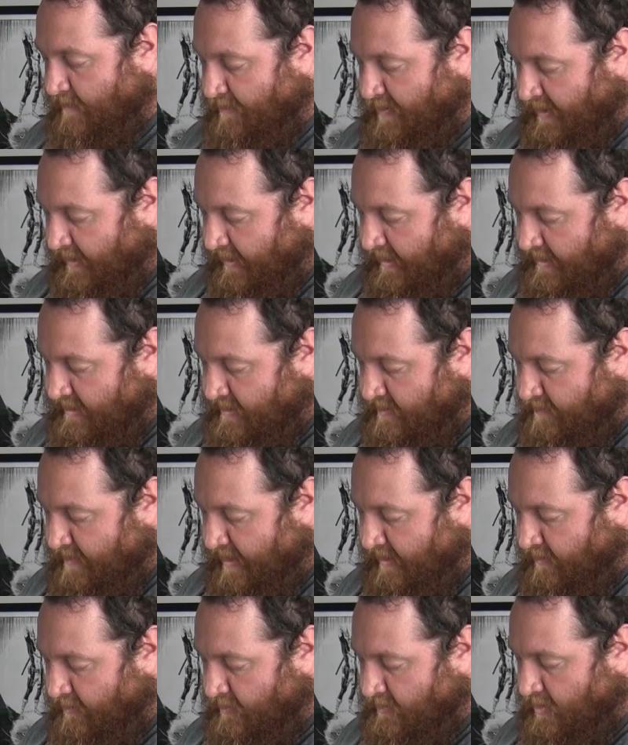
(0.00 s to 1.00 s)
ability to
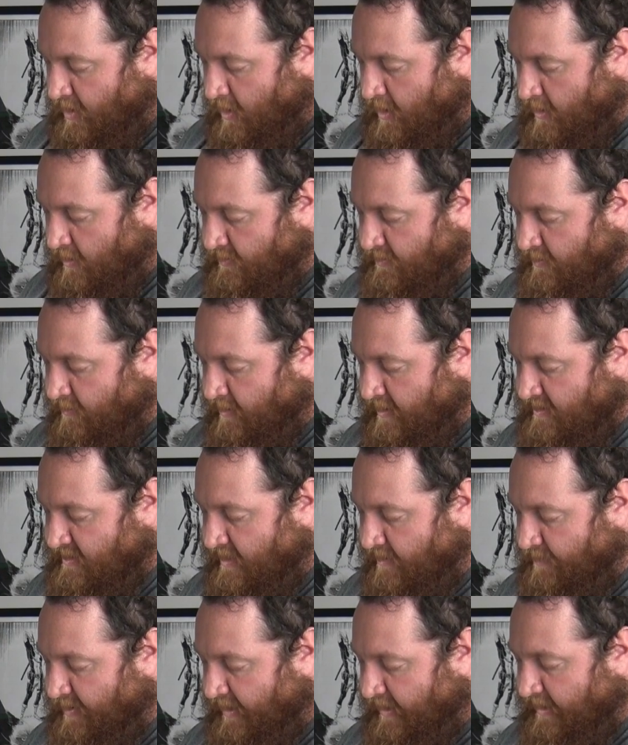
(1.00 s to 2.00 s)
make those calls, who has the
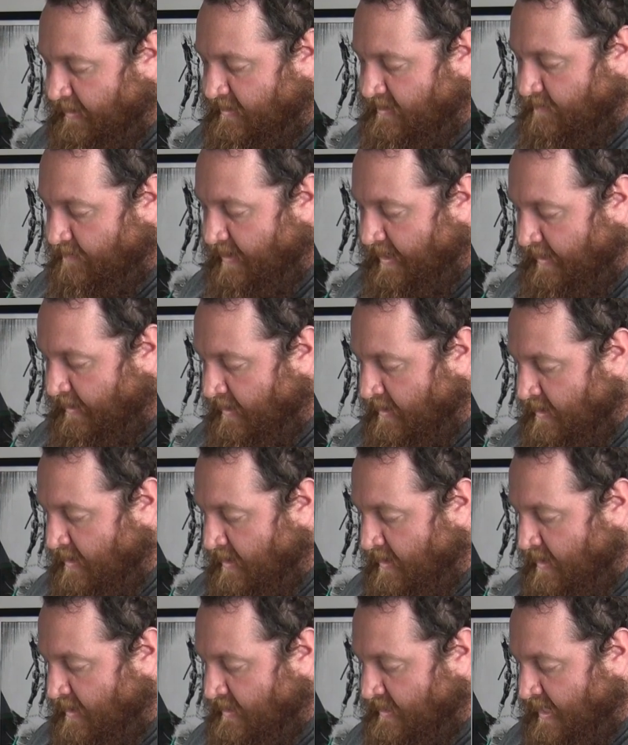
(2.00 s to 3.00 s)
ability to
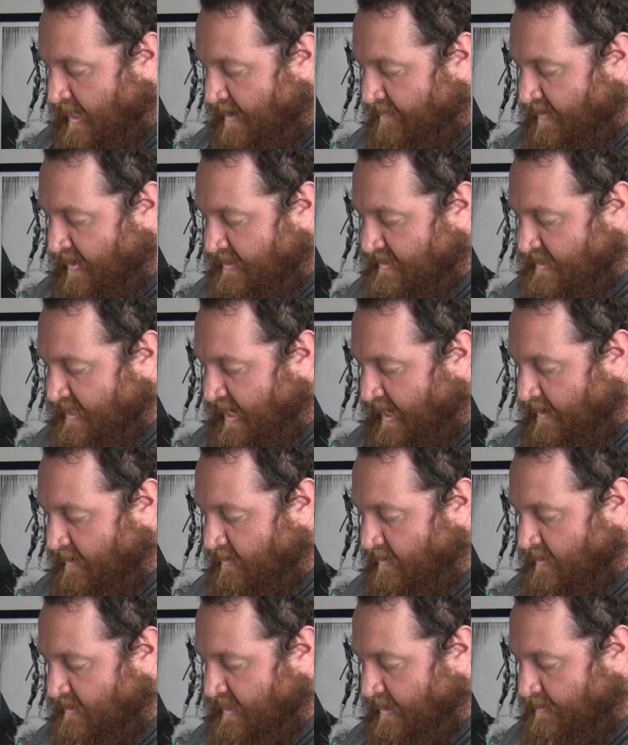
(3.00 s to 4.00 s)
have that say.
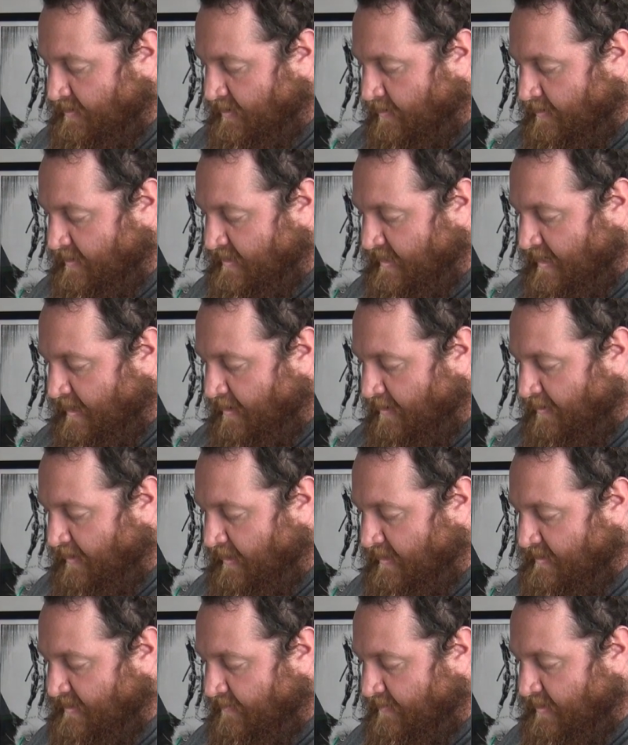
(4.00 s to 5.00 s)
Because that was always another thing
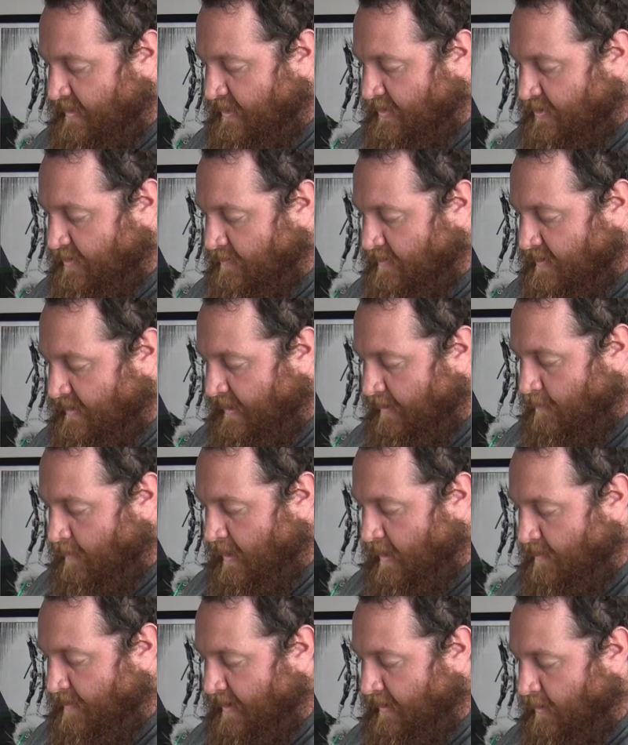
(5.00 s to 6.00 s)
in 7th edition. It was like,
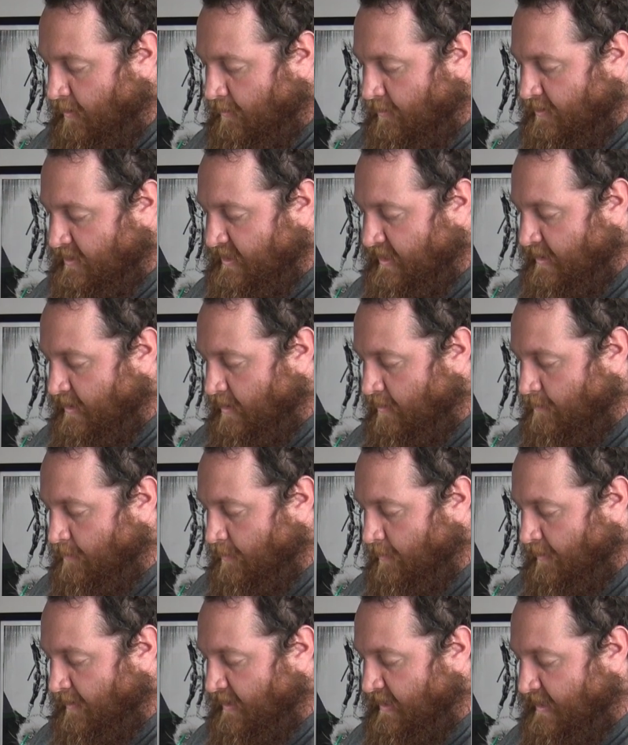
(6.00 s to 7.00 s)
well, my local TO
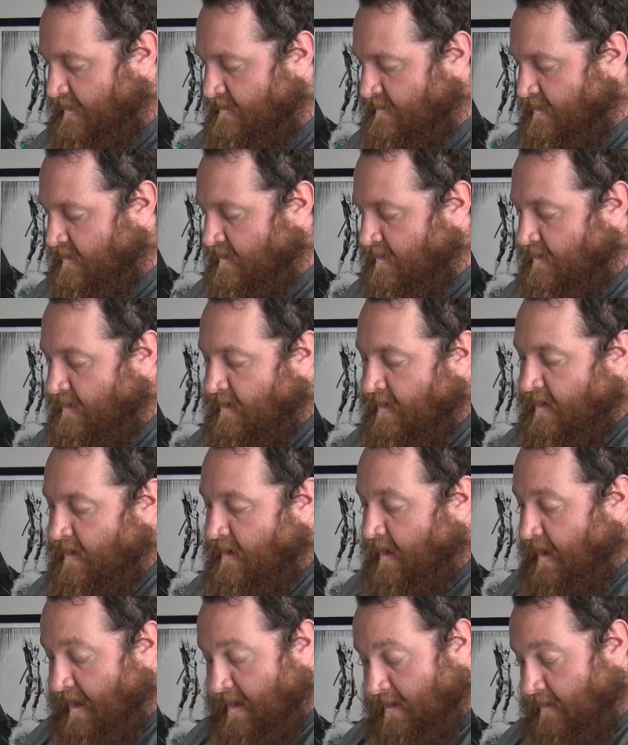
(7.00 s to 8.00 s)
ruled this.
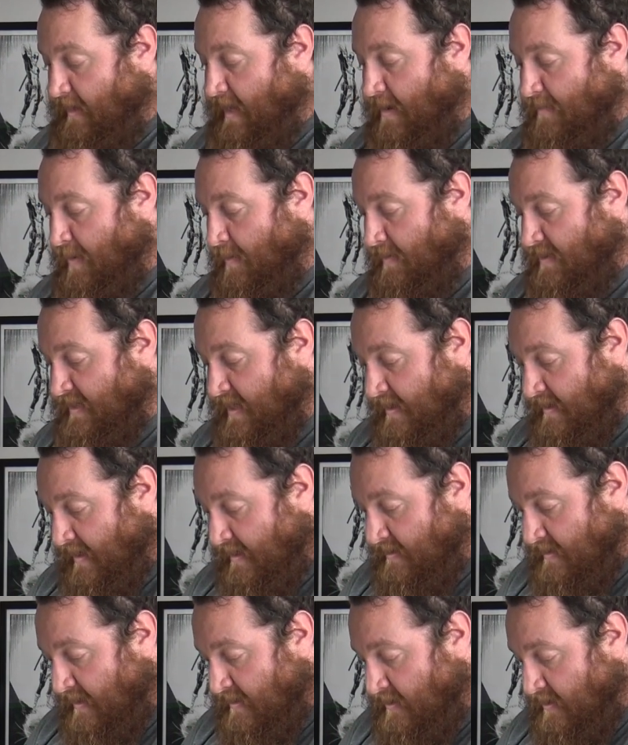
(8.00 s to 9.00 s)
And a lot of people say
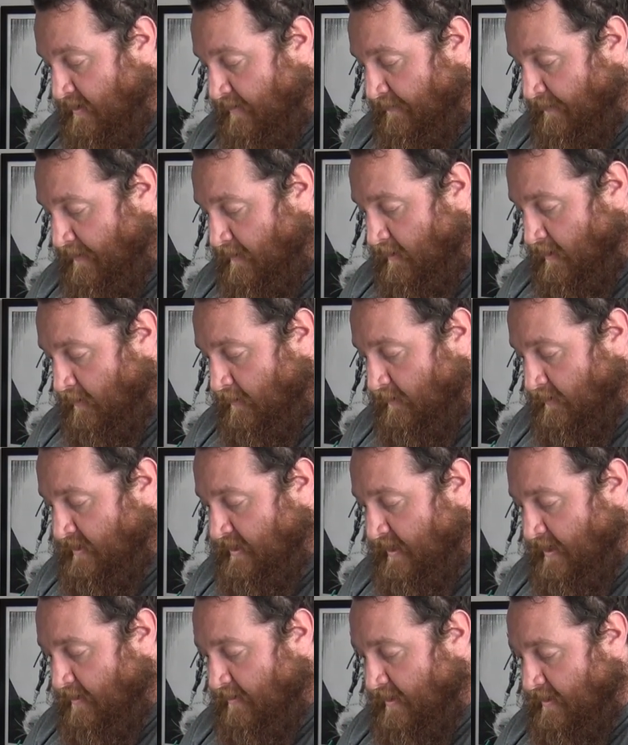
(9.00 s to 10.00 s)
that's good for your local
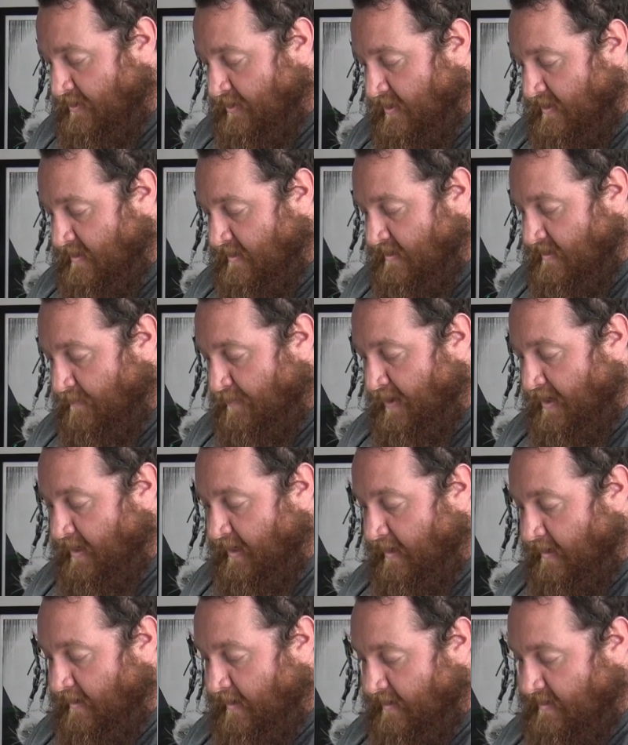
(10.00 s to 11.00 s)
TO. That's just his
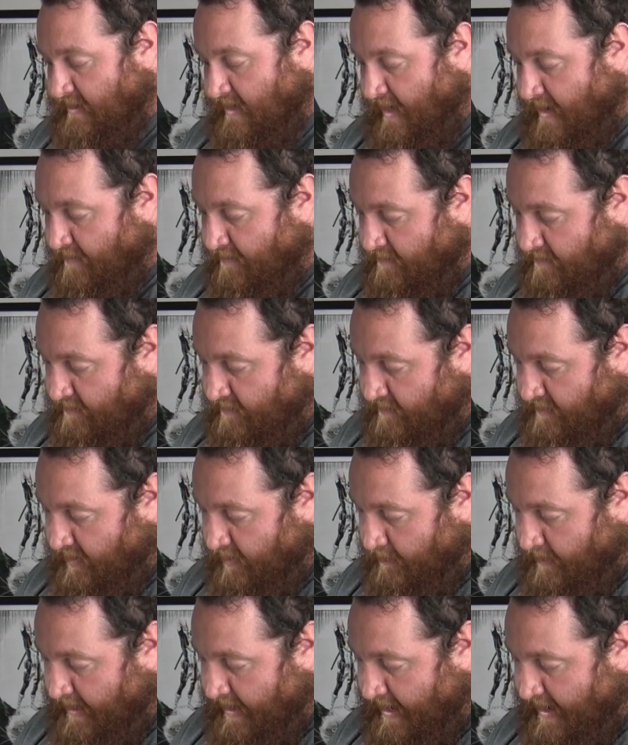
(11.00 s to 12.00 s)
opinion. That's not the
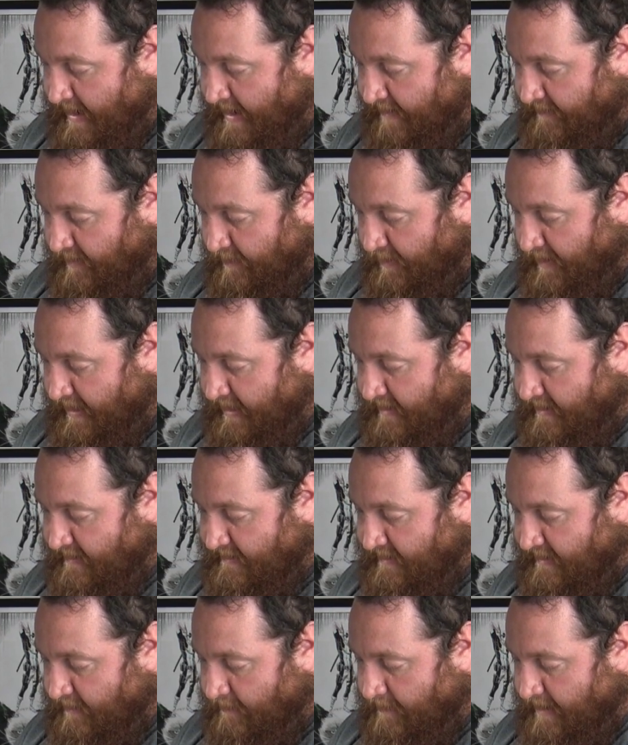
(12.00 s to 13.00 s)
way I have to play it. That's
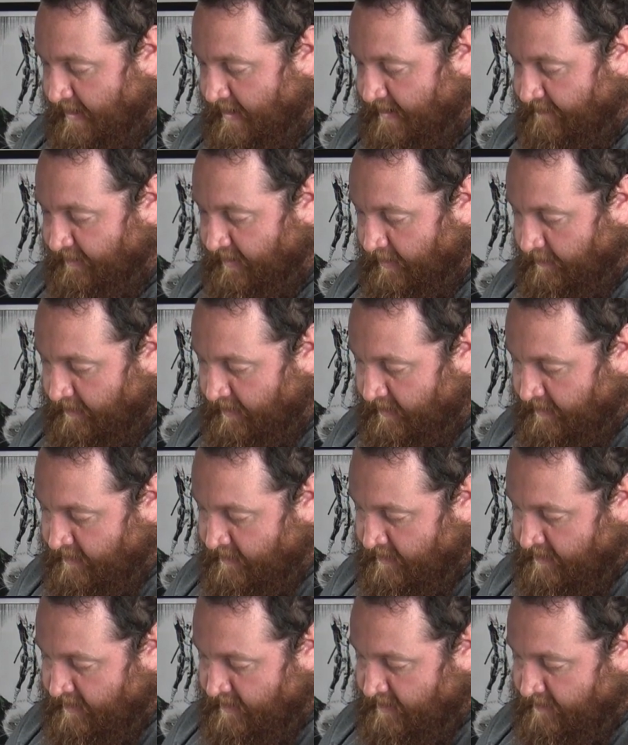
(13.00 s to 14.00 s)
not the way I have to go with it.
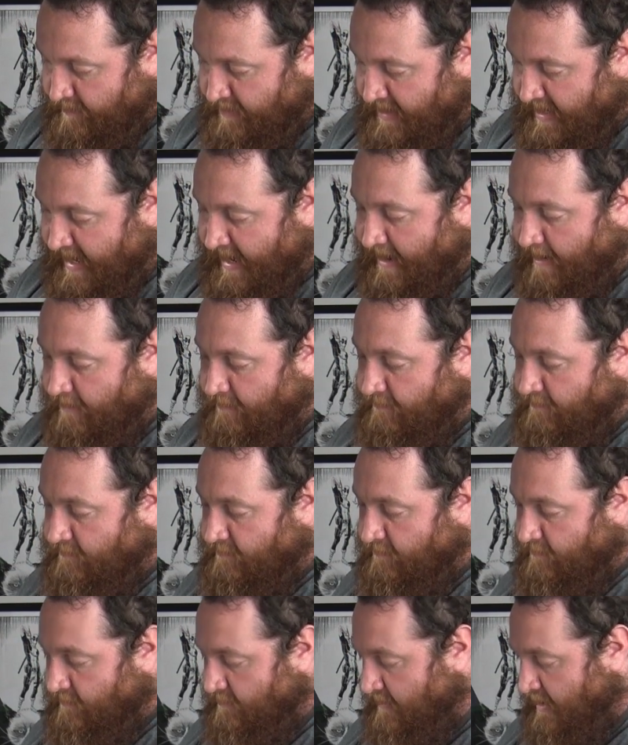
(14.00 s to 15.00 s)
But now,
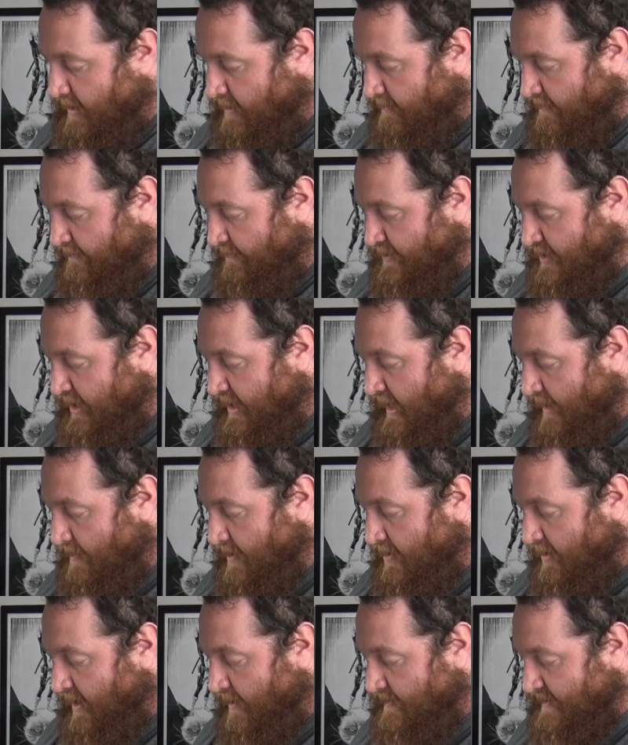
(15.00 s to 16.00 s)
if
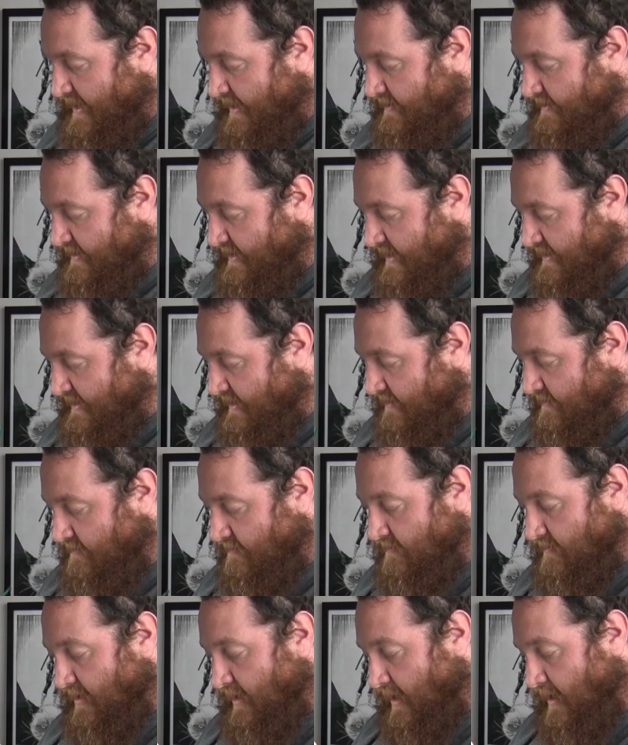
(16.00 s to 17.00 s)
GW comes out and says it,
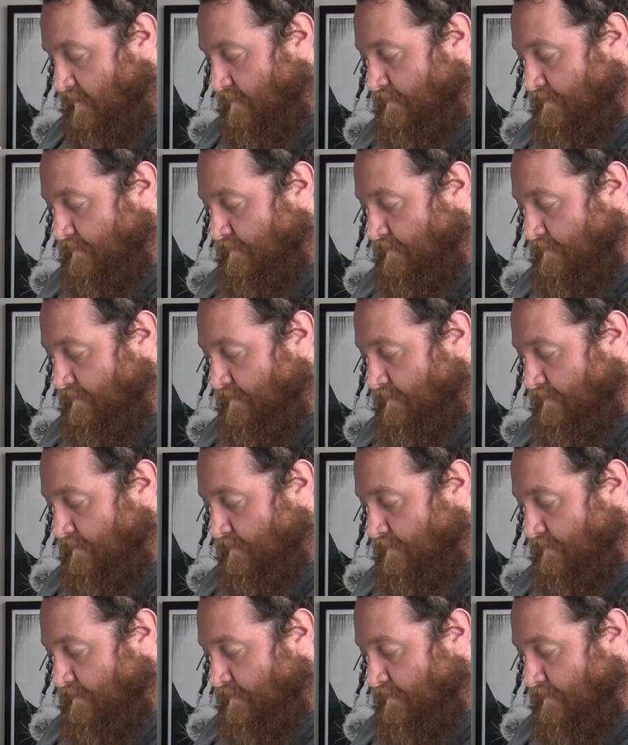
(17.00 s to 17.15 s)
you